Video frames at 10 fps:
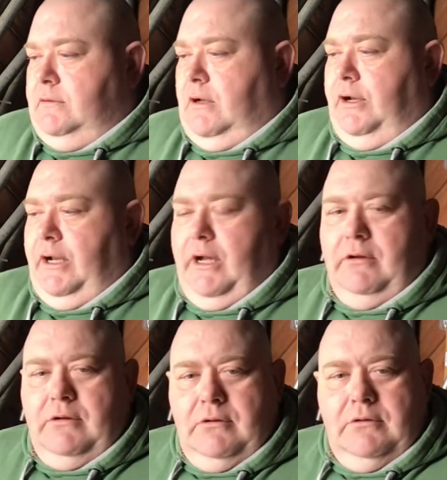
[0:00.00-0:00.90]
I don't know,
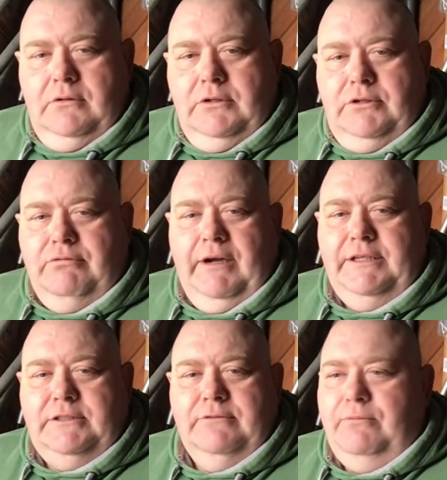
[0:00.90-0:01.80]

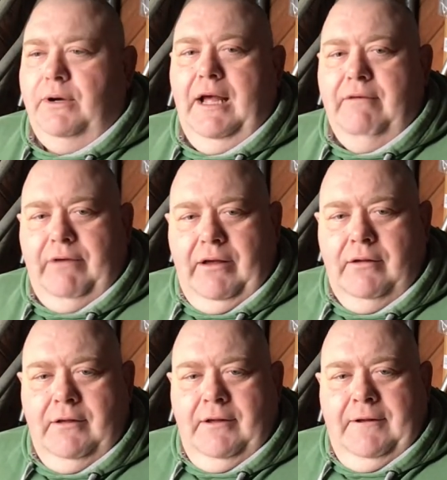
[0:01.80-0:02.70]
crates of whatever.
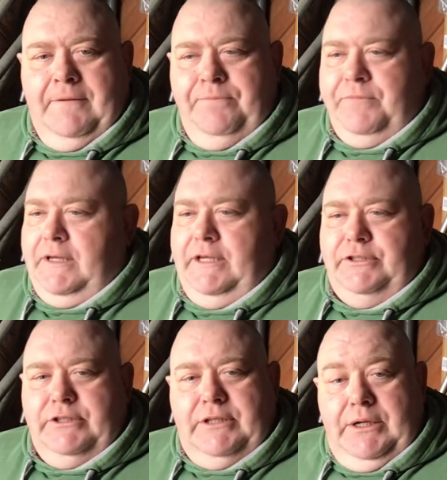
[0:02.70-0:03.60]
It's
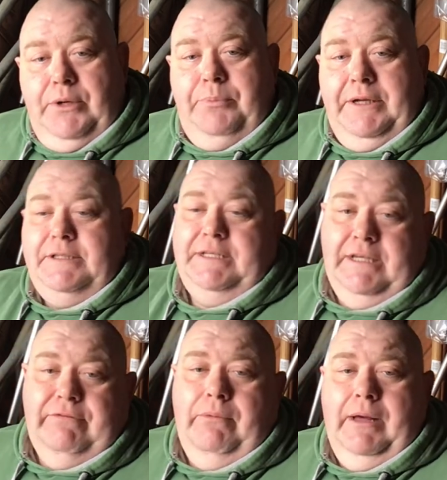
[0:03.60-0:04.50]
just a little bit to
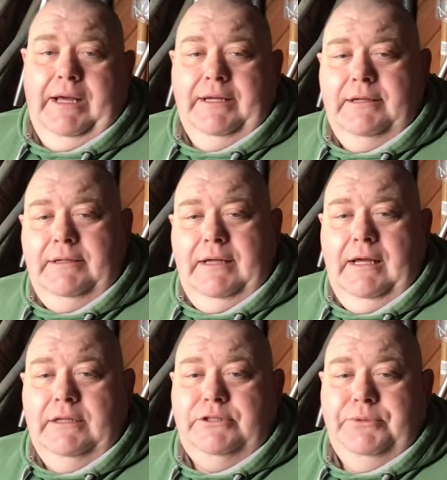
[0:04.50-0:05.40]
give away, yeah,
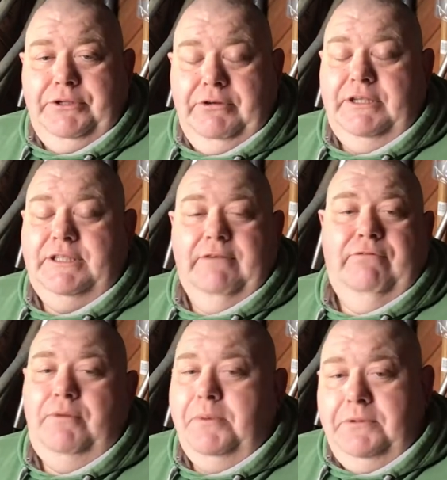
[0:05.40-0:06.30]
to increase
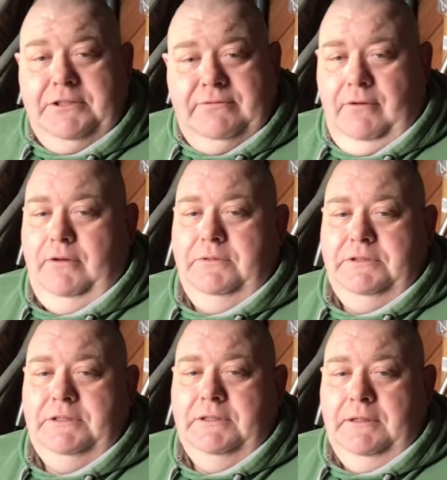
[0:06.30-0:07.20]
everybody's
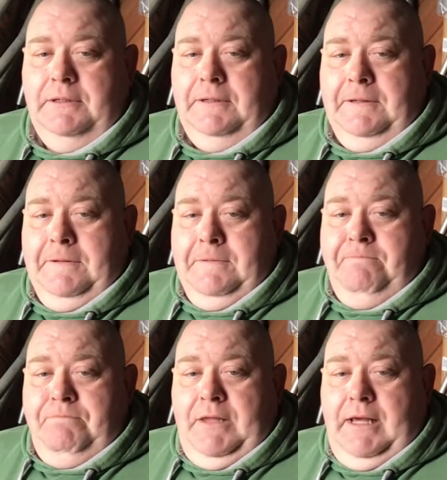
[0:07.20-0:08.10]
followers.
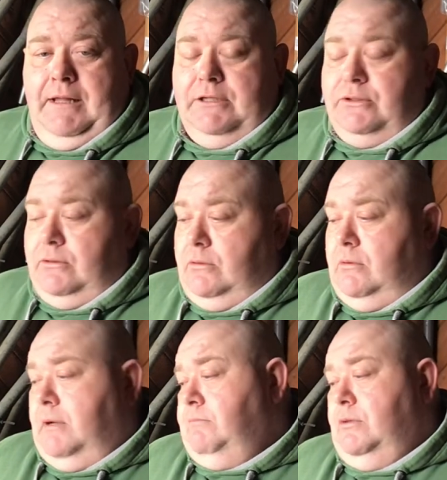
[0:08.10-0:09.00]
Yeah, that's
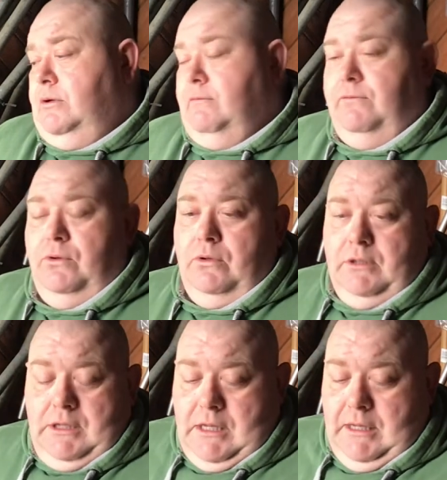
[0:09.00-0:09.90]
all I'm looking for.
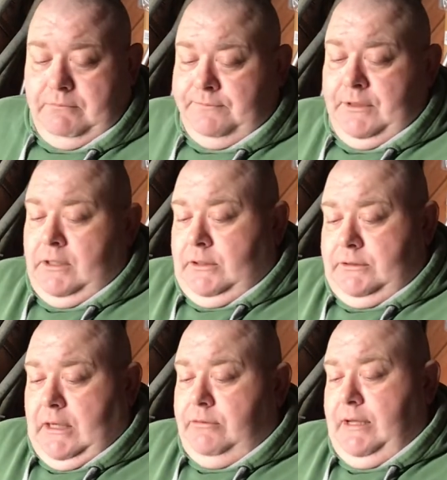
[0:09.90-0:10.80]

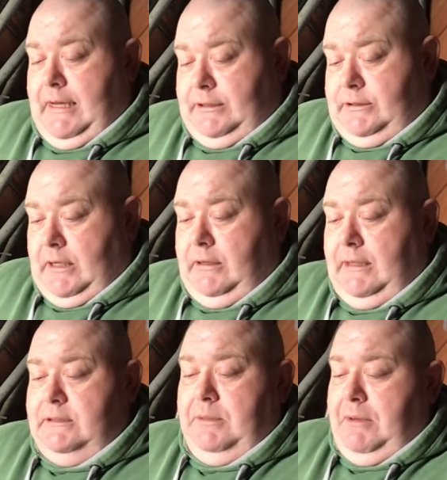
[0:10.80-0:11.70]
So
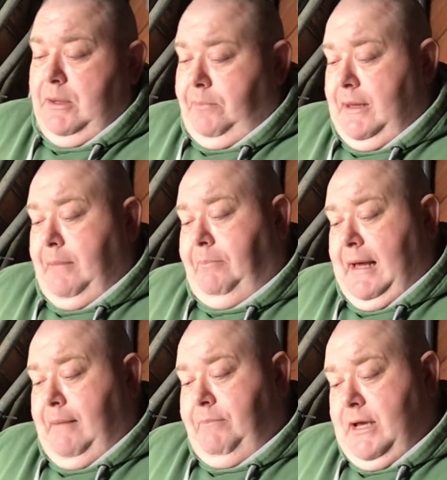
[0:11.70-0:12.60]
that's a little bit
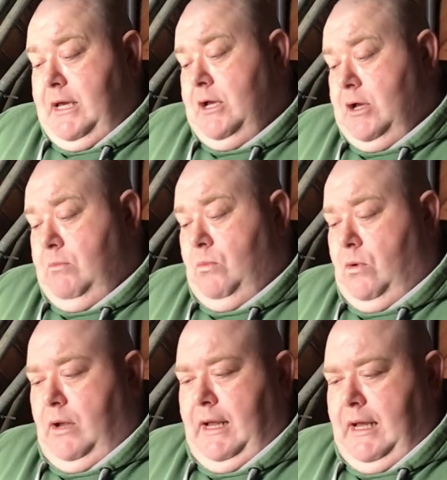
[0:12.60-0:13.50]
about me and
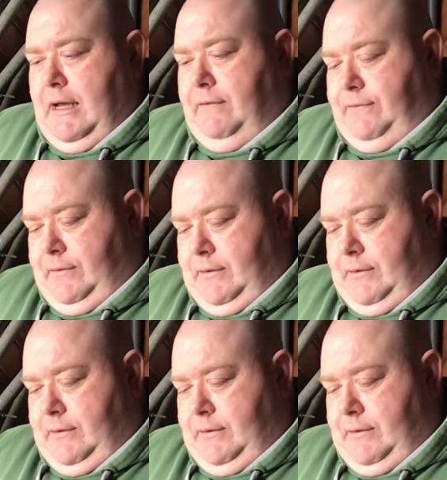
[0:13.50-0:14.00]
what I have.